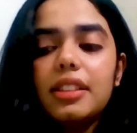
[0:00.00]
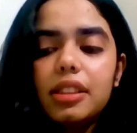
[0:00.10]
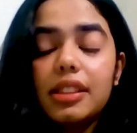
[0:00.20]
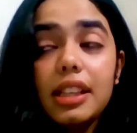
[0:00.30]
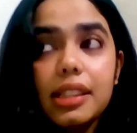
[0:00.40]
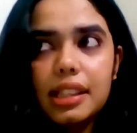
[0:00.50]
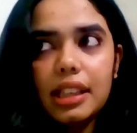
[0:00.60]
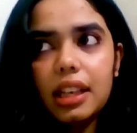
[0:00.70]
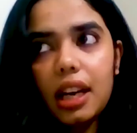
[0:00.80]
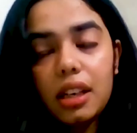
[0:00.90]
since
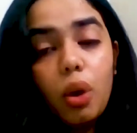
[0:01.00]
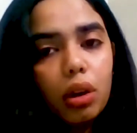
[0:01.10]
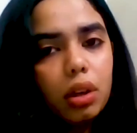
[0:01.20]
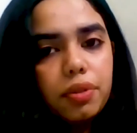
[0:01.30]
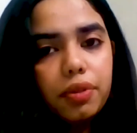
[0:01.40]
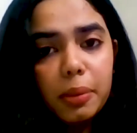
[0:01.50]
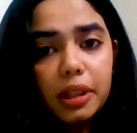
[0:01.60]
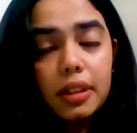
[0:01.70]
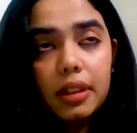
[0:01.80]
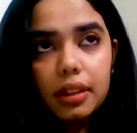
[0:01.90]
there are a lot of
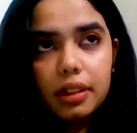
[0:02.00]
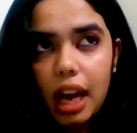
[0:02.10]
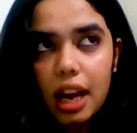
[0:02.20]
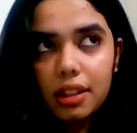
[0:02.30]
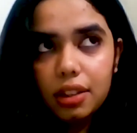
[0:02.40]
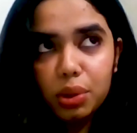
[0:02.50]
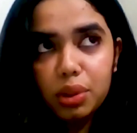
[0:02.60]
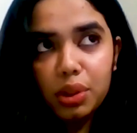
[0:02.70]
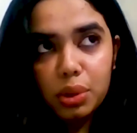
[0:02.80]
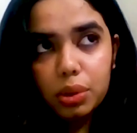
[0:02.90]
women that
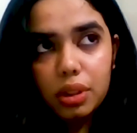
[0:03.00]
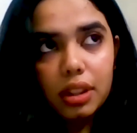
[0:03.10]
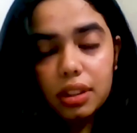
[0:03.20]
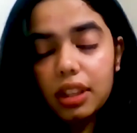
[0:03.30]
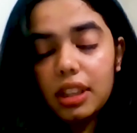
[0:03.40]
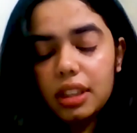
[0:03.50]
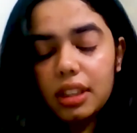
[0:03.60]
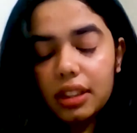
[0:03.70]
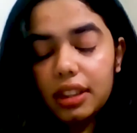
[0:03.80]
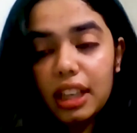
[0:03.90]
don't
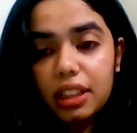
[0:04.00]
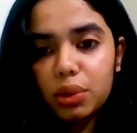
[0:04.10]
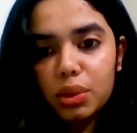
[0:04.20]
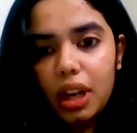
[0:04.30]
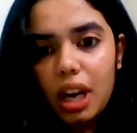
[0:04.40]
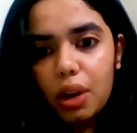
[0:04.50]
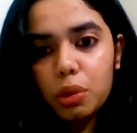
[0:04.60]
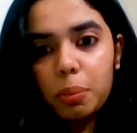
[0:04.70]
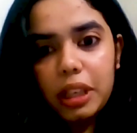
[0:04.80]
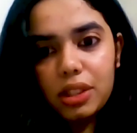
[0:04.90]
know how
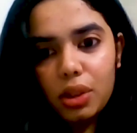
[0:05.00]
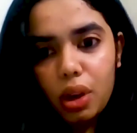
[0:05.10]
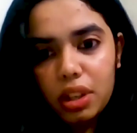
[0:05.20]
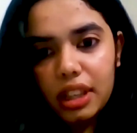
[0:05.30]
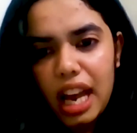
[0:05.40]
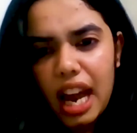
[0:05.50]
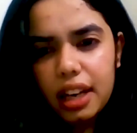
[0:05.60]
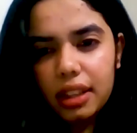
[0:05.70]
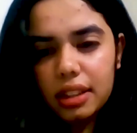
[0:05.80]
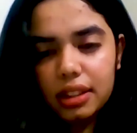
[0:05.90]
to place order,
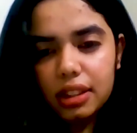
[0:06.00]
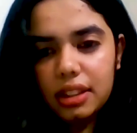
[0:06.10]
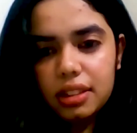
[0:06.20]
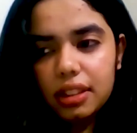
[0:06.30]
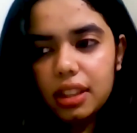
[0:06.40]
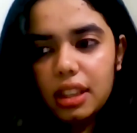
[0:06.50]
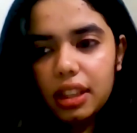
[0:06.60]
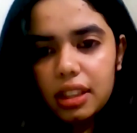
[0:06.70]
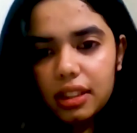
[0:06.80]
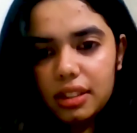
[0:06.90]
and
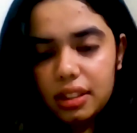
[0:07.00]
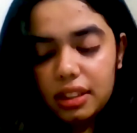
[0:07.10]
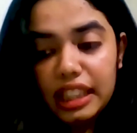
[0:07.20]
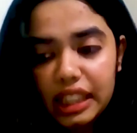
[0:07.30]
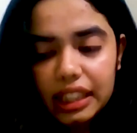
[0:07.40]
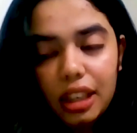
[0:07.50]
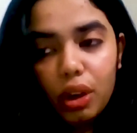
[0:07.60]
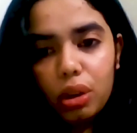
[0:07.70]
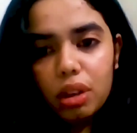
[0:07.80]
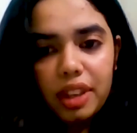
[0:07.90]
they need a
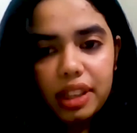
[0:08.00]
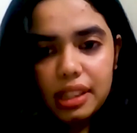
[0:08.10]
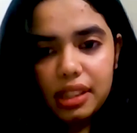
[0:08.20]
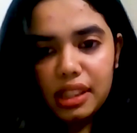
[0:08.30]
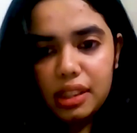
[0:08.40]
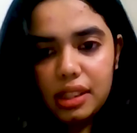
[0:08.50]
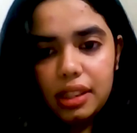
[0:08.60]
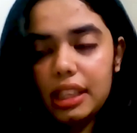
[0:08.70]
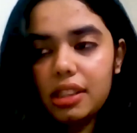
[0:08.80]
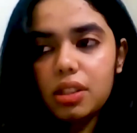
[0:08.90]
lot of assistance.
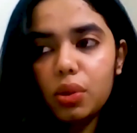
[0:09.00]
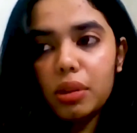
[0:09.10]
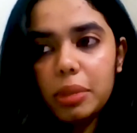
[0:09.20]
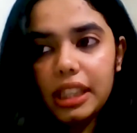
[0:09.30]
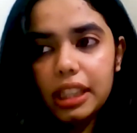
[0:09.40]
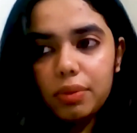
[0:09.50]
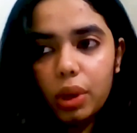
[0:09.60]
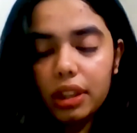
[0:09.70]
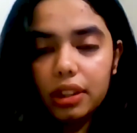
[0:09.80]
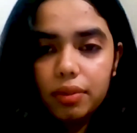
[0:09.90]
They just don't believe
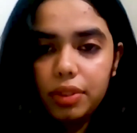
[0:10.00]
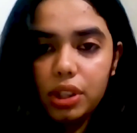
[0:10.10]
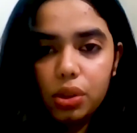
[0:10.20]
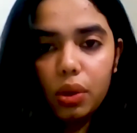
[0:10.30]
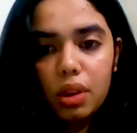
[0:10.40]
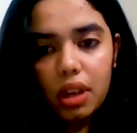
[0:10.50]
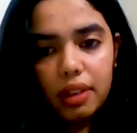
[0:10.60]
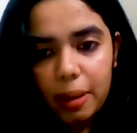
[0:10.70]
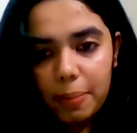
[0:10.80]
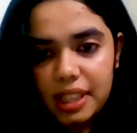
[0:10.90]
what we show on our
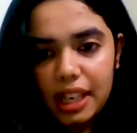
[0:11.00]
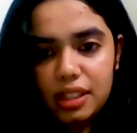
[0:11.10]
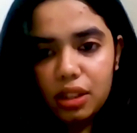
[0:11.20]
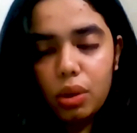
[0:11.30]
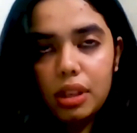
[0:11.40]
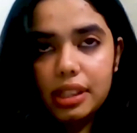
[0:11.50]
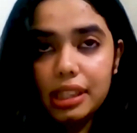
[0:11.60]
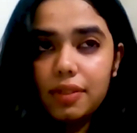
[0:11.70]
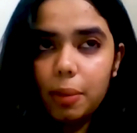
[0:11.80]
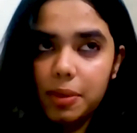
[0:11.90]
websites and all.
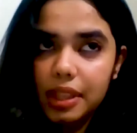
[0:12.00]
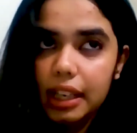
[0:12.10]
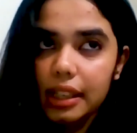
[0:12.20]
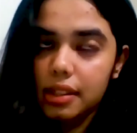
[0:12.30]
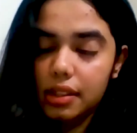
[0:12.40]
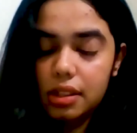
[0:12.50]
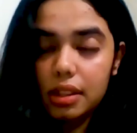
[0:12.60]
Since websites